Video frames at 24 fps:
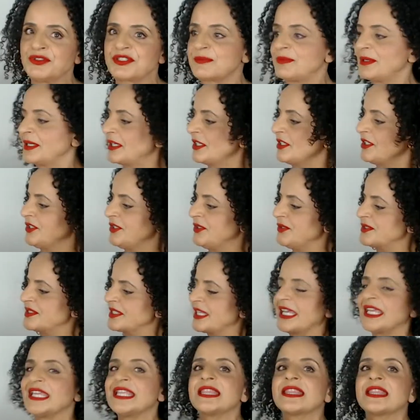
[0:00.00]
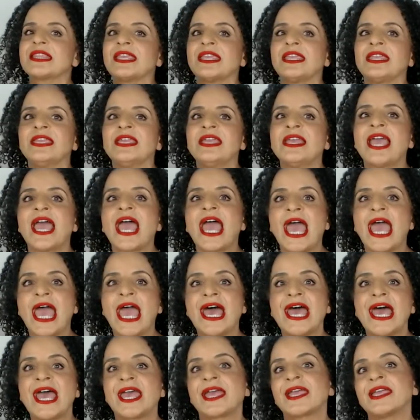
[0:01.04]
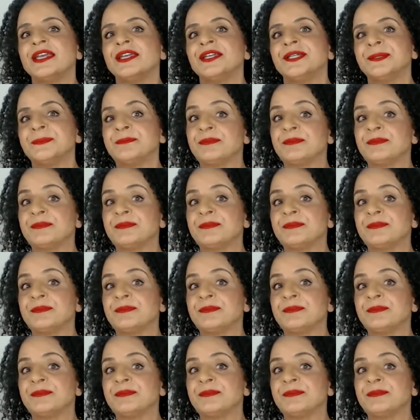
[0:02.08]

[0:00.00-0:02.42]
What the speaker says: but I used that in the hair